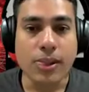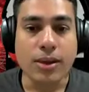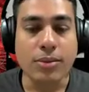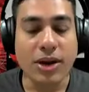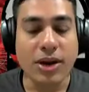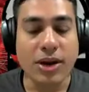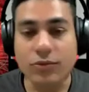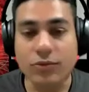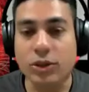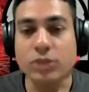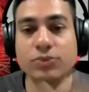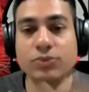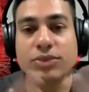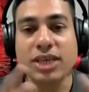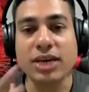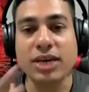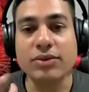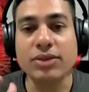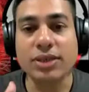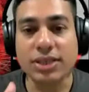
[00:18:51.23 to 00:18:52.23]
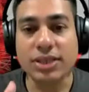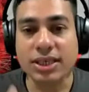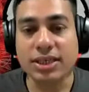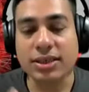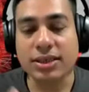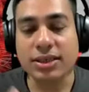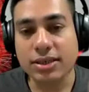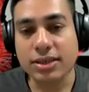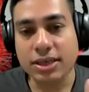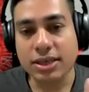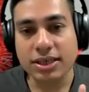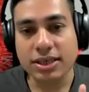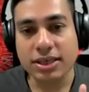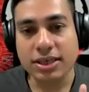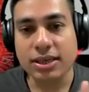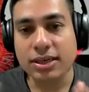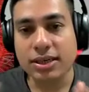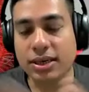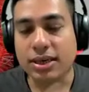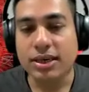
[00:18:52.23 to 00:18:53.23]
But of course, we have the
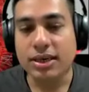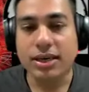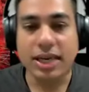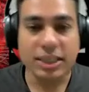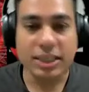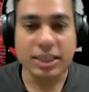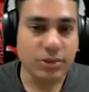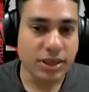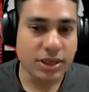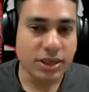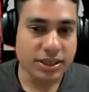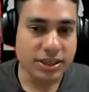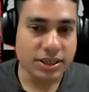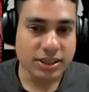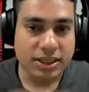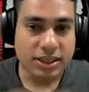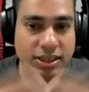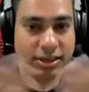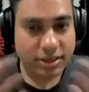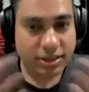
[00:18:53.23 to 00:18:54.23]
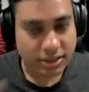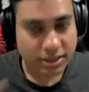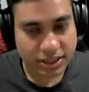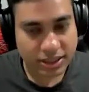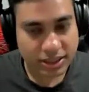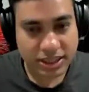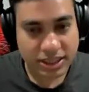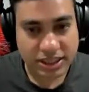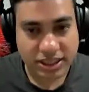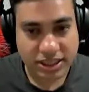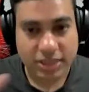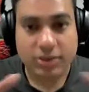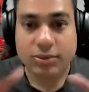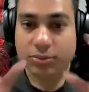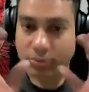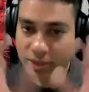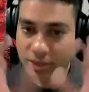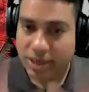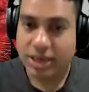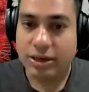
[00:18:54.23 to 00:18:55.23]
detailed explanation and teaching
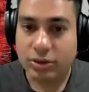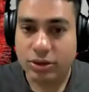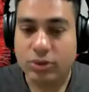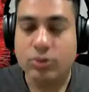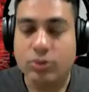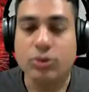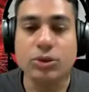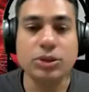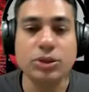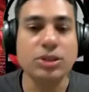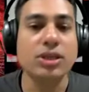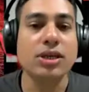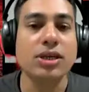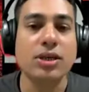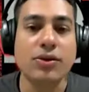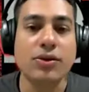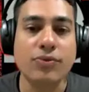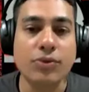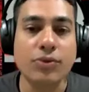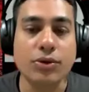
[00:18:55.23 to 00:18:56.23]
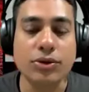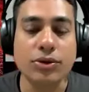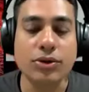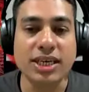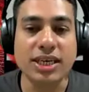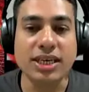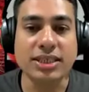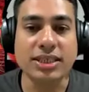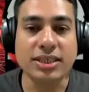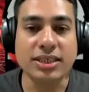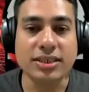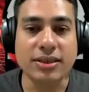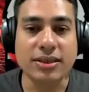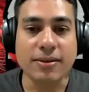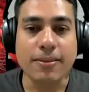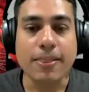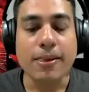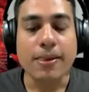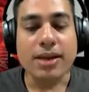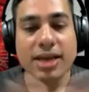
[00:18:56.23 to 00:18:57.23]
into the course for DNS Center.